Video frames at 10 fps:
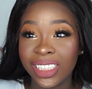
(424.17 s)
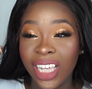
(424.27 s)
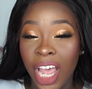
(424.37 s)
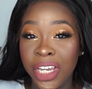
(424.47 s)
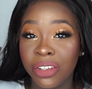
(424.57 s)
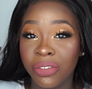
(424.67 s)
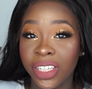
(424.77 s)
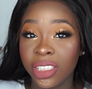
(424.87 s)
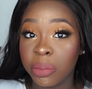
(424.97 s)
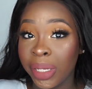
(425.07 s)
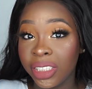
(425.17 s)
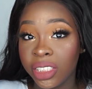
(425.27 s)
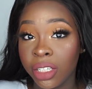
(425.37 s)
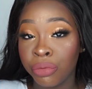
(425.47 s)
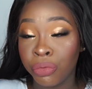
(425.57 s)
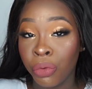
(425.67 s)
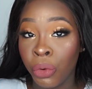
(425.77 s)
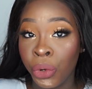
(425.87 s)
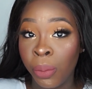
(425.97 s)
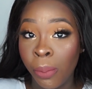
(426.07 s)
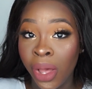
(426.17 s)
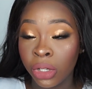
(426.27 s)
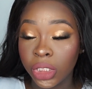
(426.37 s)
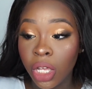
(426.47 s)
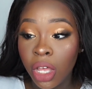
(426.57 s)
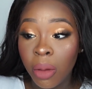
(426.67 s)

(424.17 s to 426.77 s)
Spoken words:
kind of expensive for Melt,